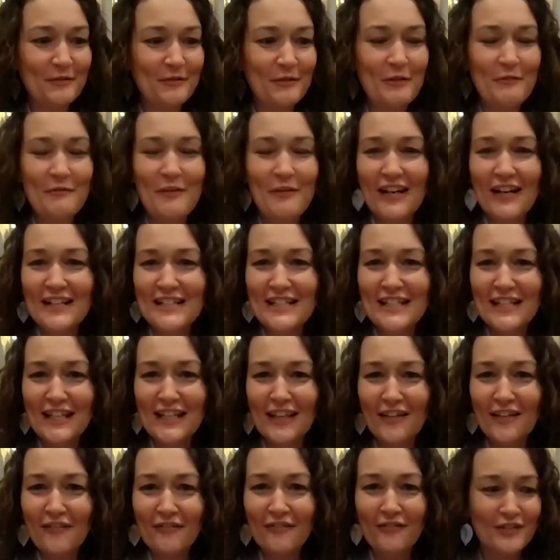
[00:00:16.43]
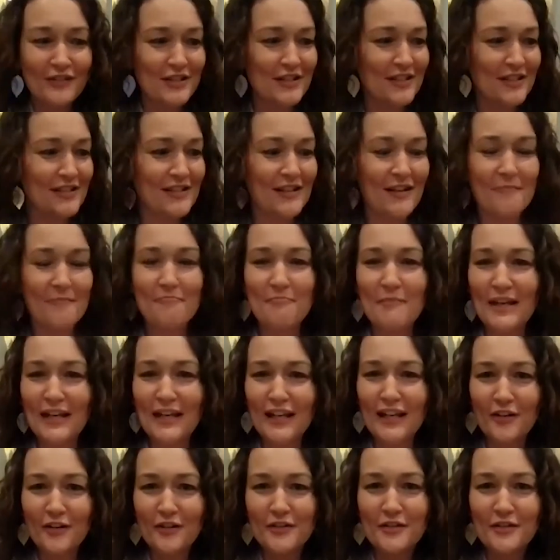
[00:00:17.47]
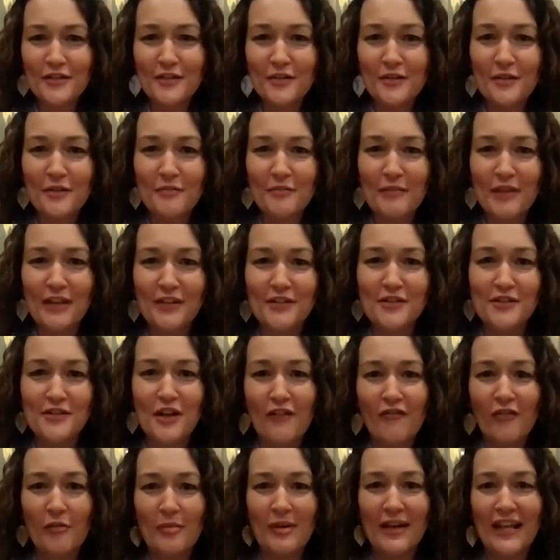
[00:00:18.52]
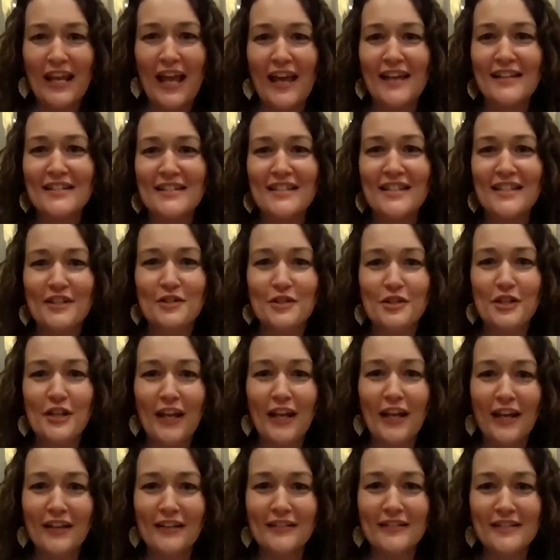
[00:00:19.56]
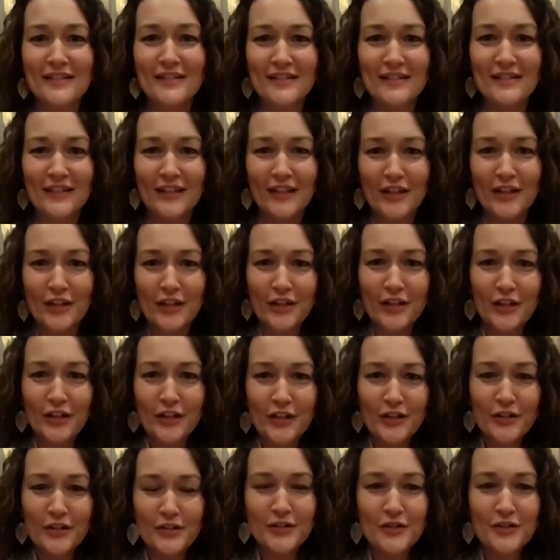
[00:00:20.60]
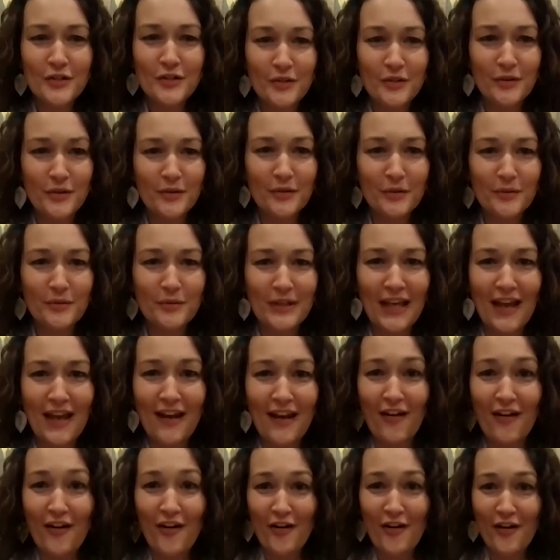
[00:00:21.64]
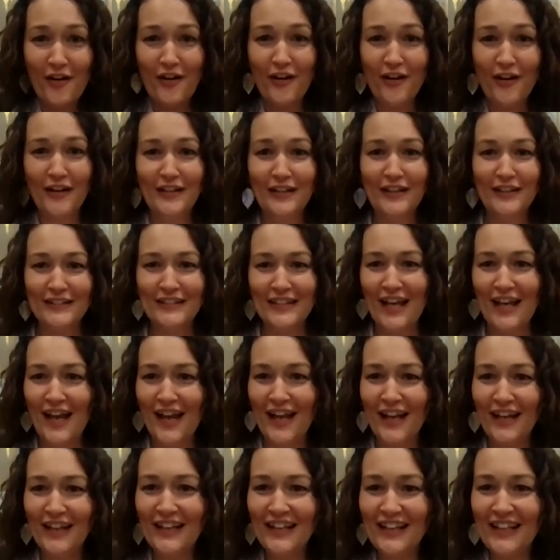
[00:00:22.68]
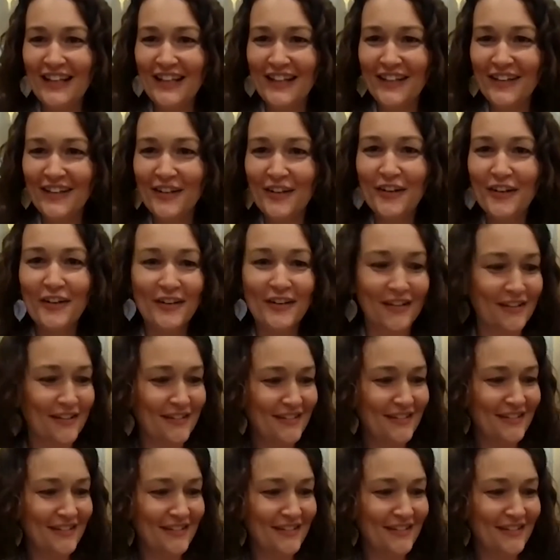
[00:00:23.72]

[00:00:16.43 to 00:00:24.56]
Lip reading: We wanted to give just a minute or two to make sure everybody has the chance to get online here.